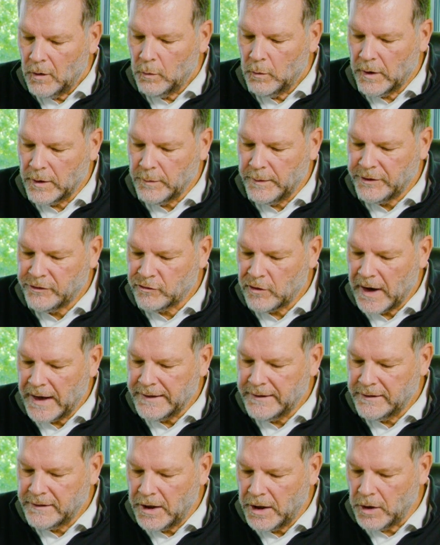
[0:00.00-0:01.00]
What are we
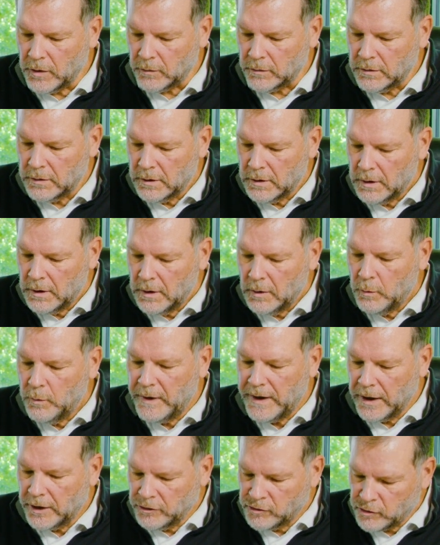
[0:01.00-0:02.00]
trying to do?
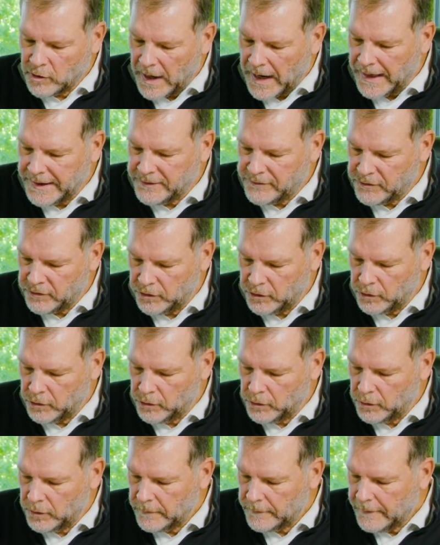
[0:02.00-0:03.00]
We are trying
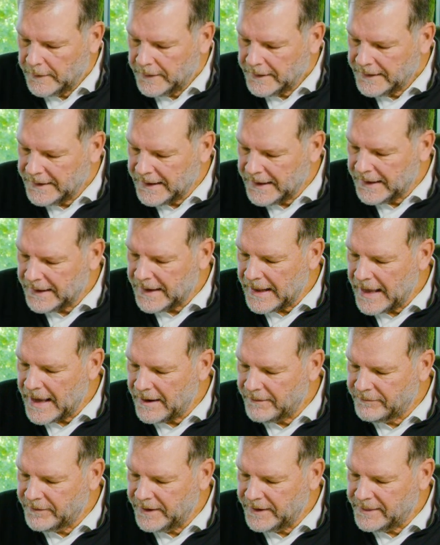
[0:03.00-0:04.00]
to get
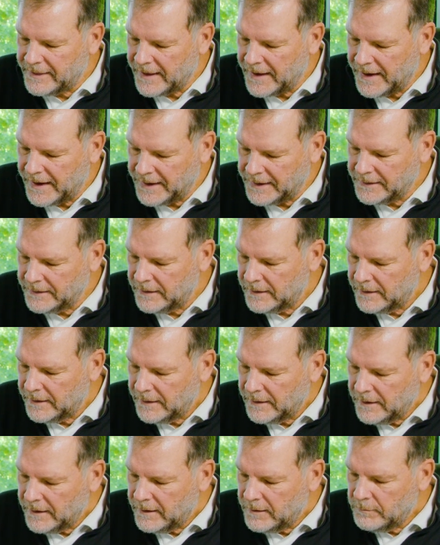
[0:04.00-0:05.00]
everything
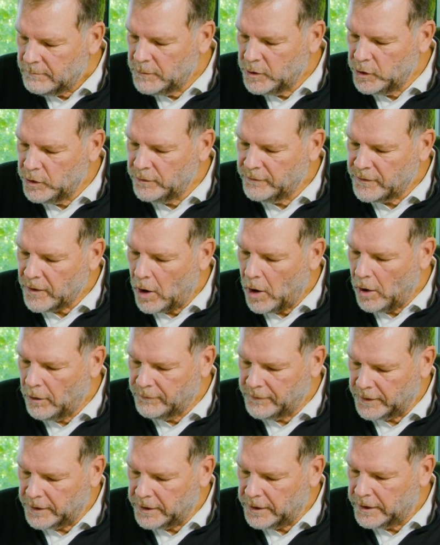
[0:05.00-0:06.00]
moved
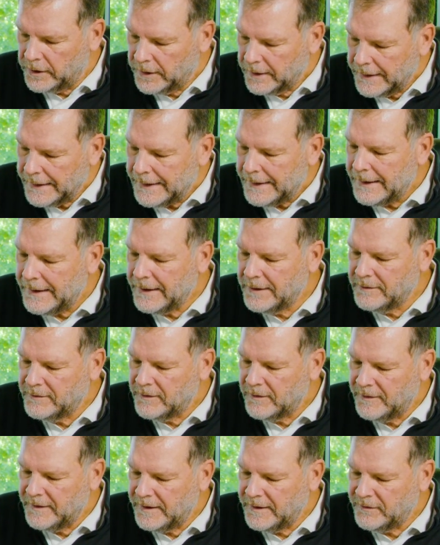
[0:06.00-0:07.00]
over
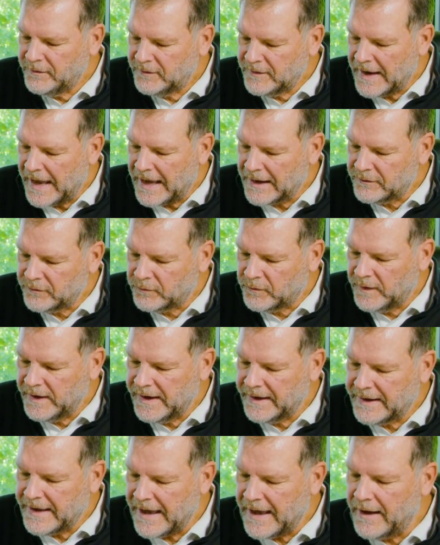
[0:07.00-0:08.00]
into these tax-free
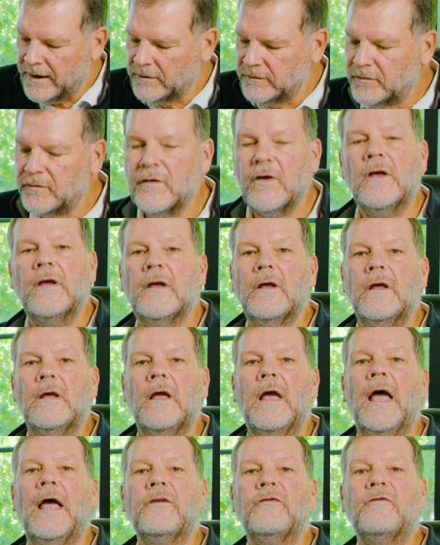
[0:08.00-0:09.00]
accounts
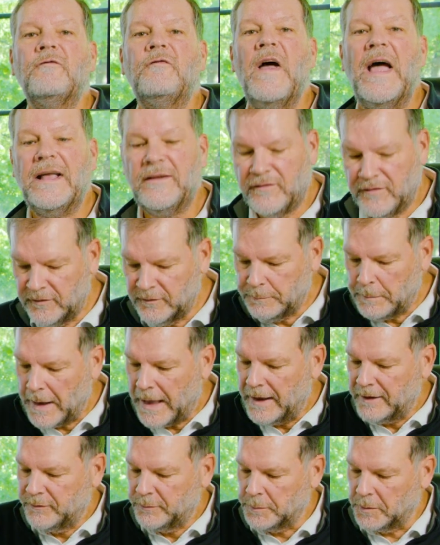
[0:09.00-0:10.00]
as fast as
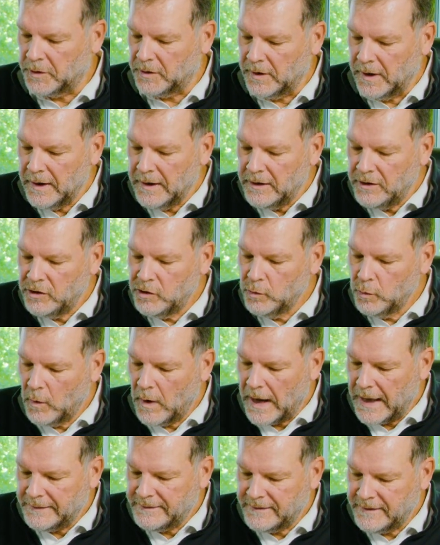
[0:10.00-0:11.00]
possible. You
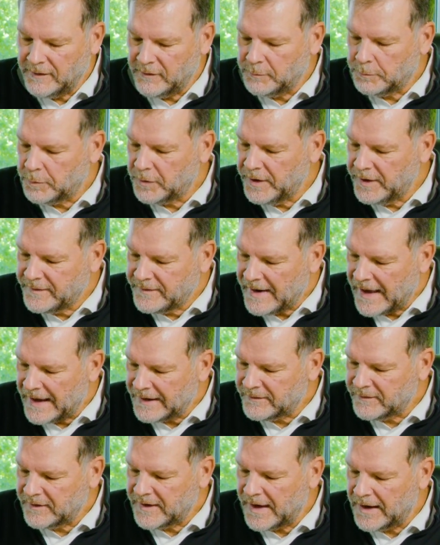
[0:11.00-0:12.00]
want these
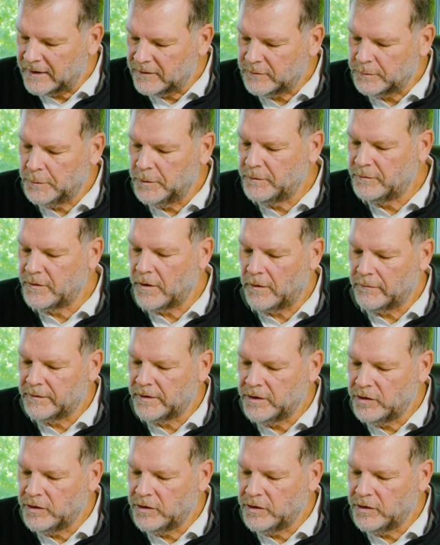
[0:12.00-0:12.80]
pre-tax accounts moved over.